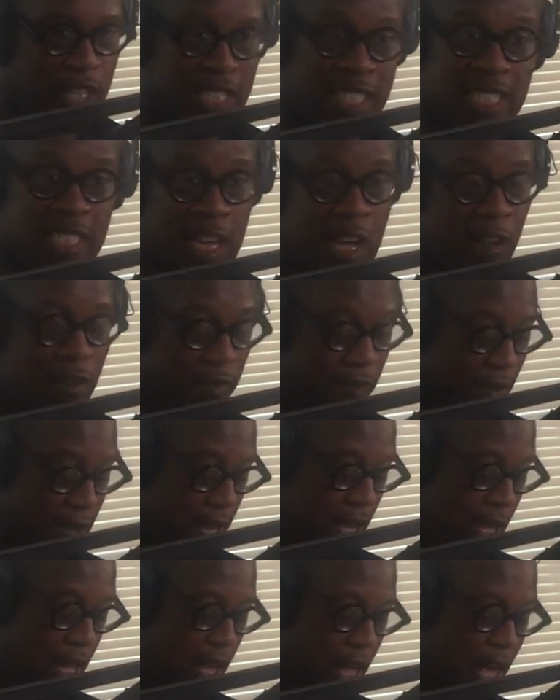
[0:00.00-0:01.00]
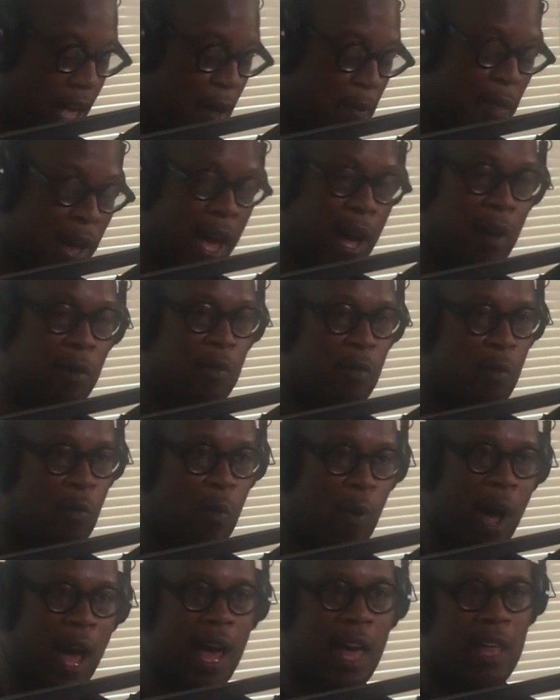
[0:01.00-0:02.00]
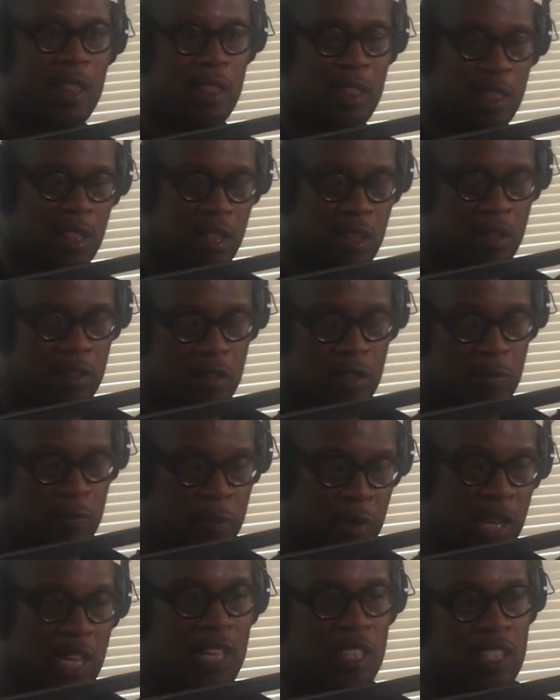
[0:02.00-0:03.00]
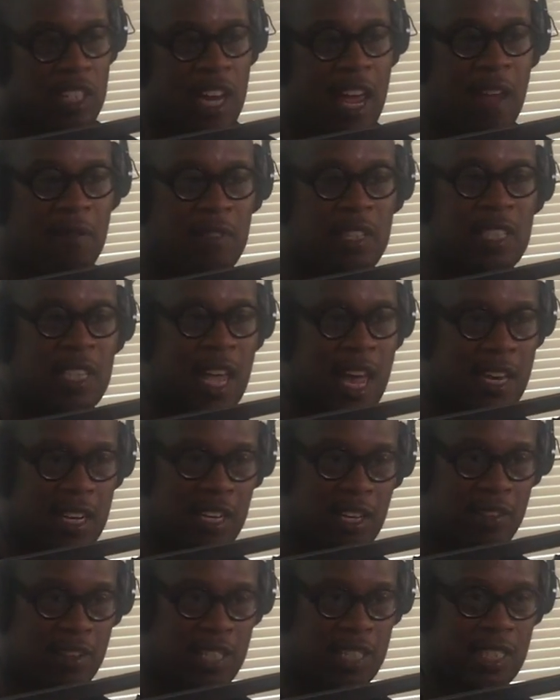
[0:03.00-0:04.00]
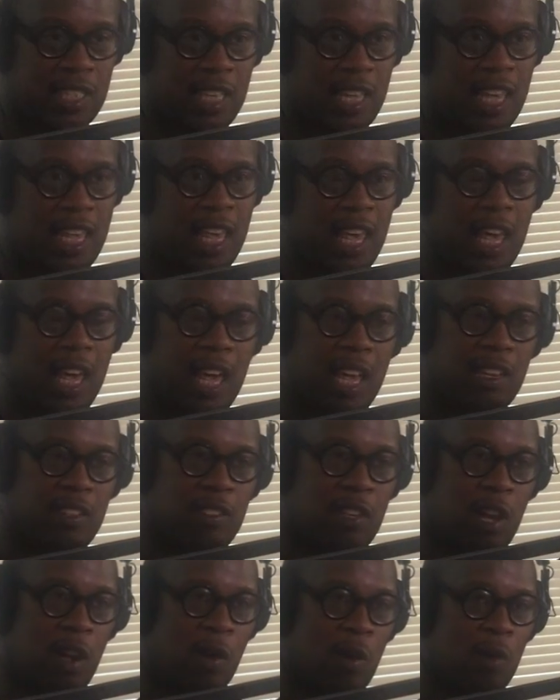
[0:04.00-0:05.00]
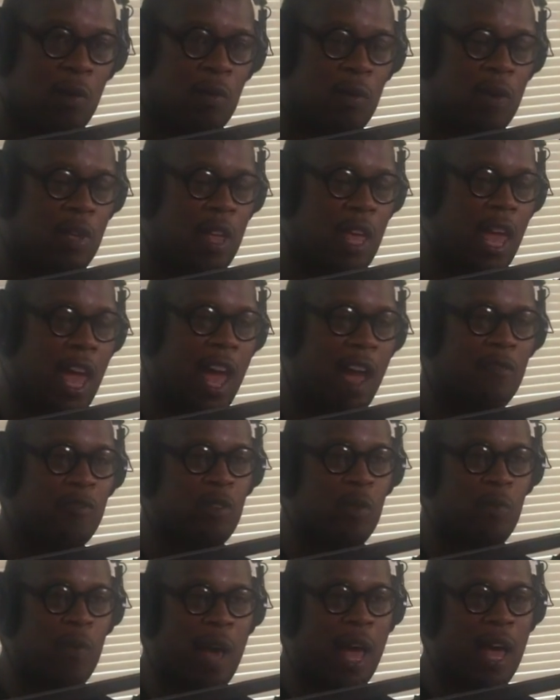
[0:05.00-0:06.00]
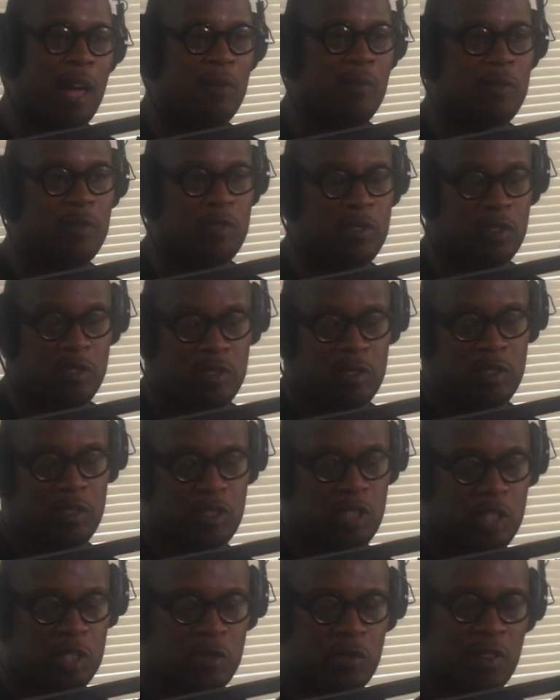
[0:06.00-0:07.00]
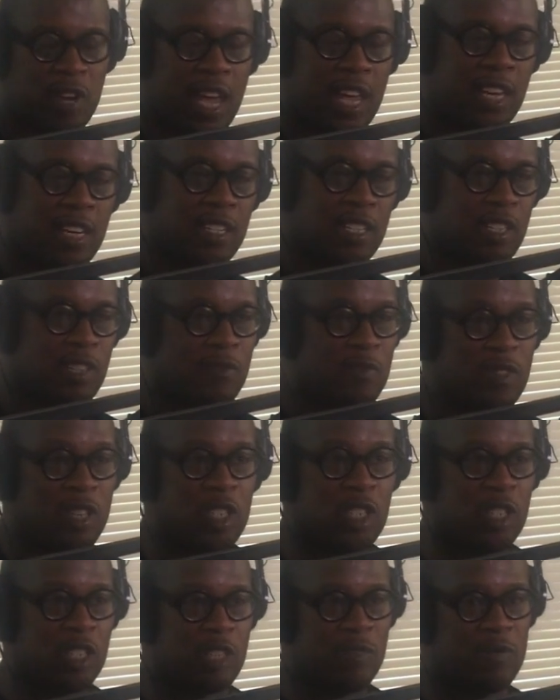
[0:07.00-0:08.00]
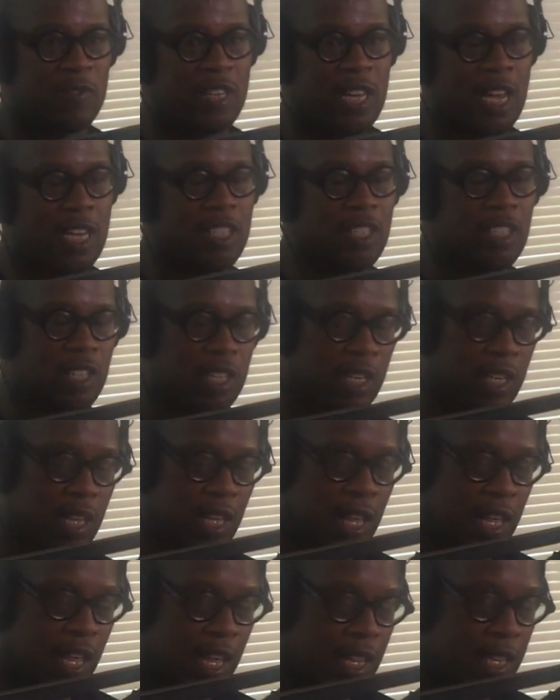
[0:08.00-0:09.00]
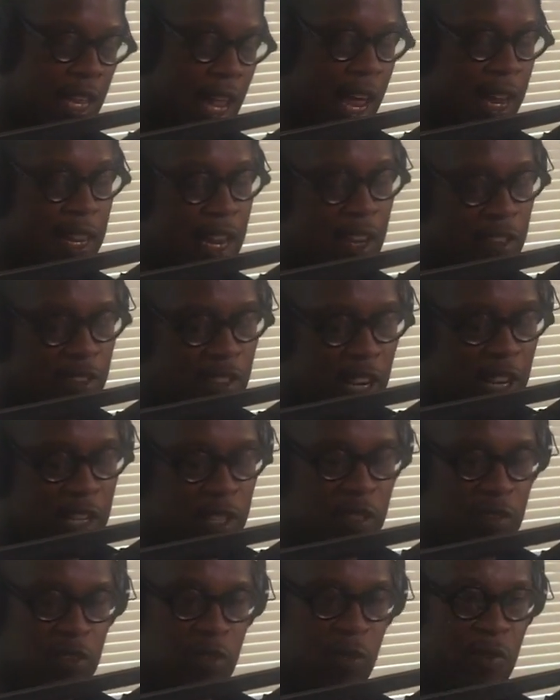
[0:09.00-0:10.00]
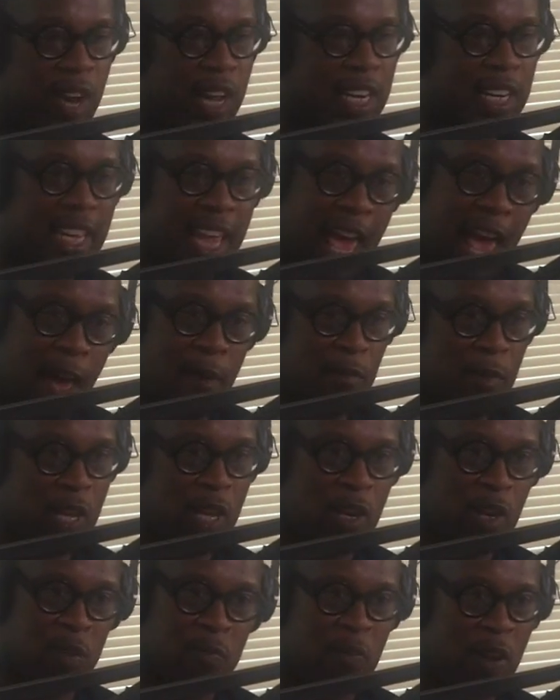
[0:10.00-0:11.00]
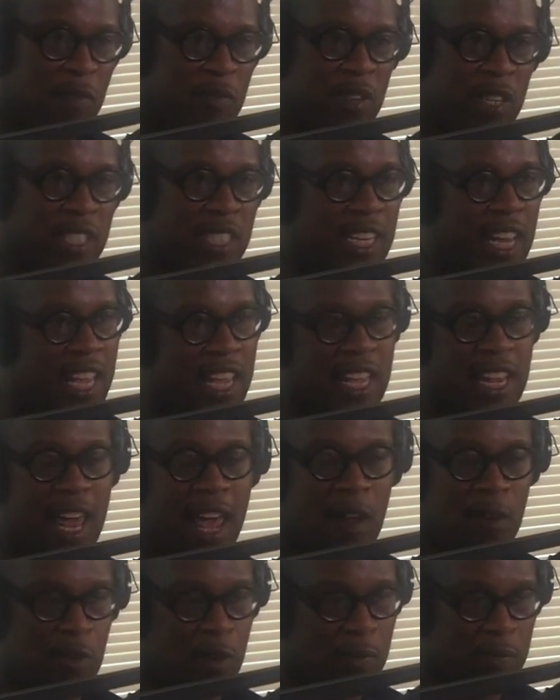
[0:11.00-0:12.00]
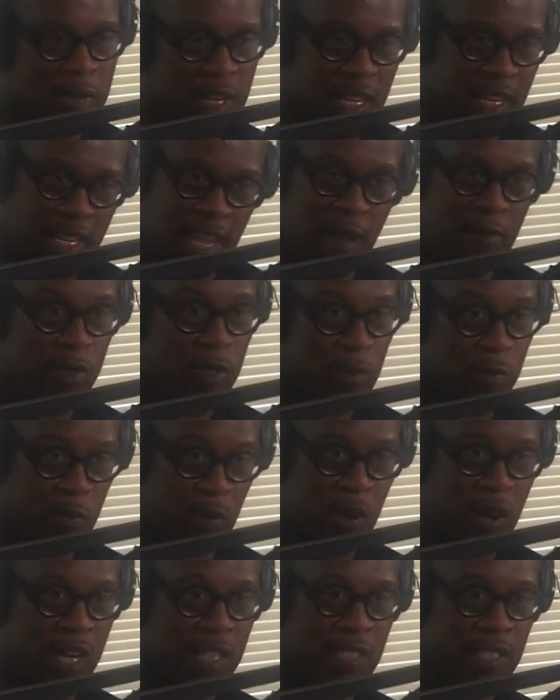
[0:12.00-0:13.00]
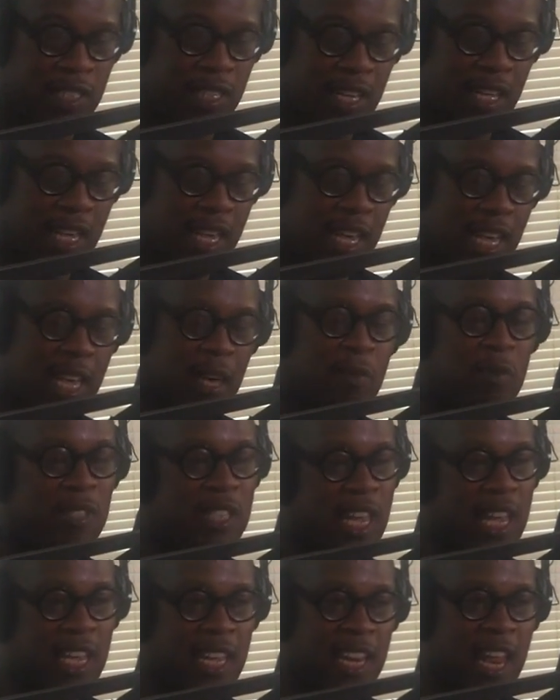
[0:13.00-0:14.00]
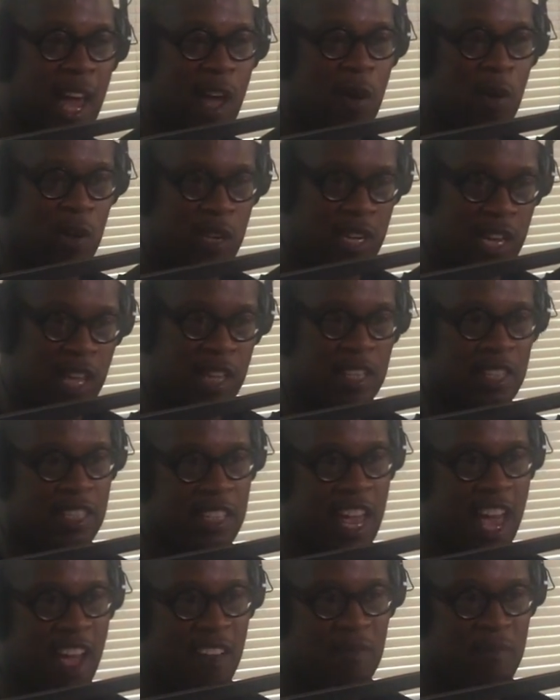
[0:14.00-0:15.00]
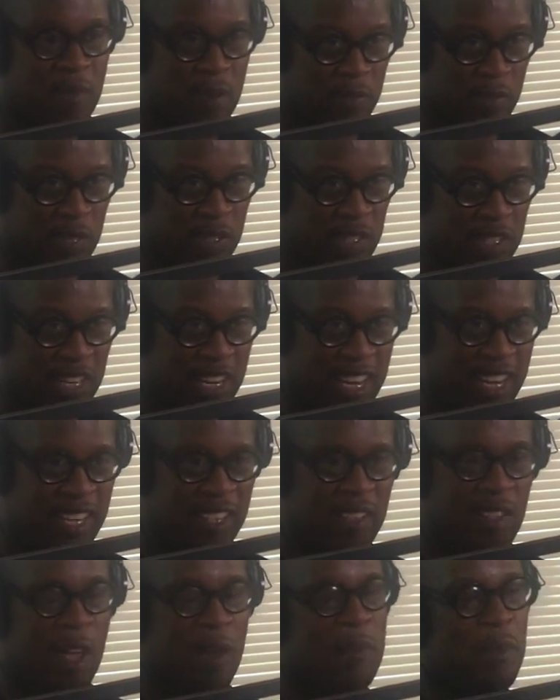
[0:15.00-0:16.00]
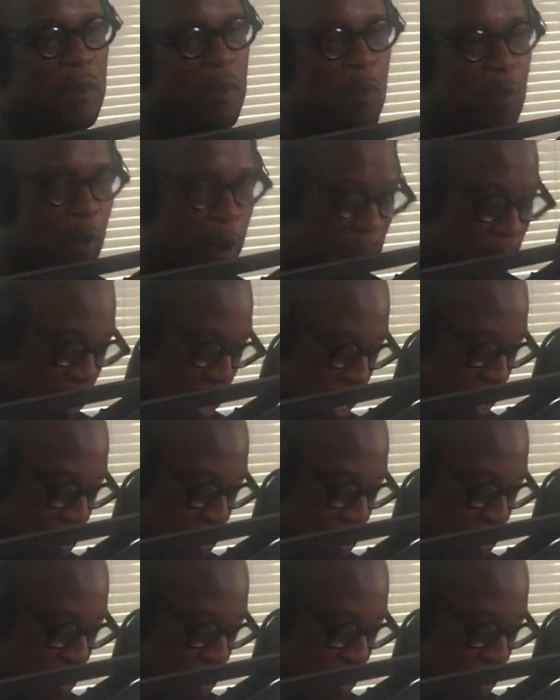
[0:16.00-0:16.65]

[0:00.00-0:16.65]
you himself about why Biggie should have these kind of lyrics. And so after a while, we just created a division of tension, not necessarily directly at me, because Puff couldn't take it out on me because I was the boss. He would take it out on the other staff members. So I remember one